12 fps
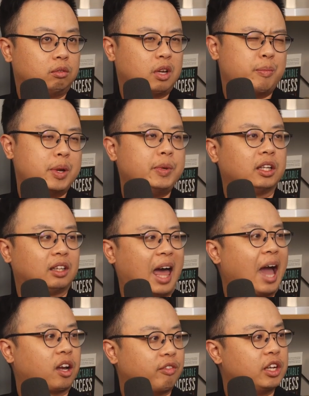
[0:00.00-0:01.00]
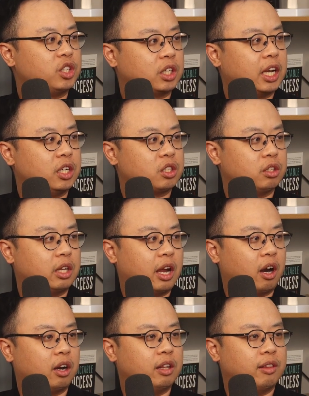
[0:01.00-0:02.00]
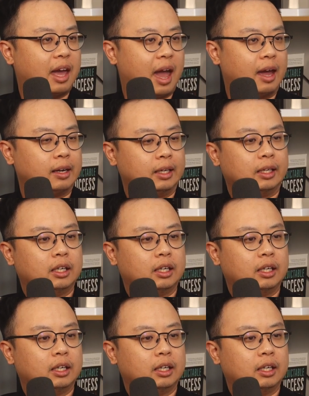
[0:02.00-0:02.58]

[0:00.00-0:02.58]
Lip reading: maybe a lack of education there, in that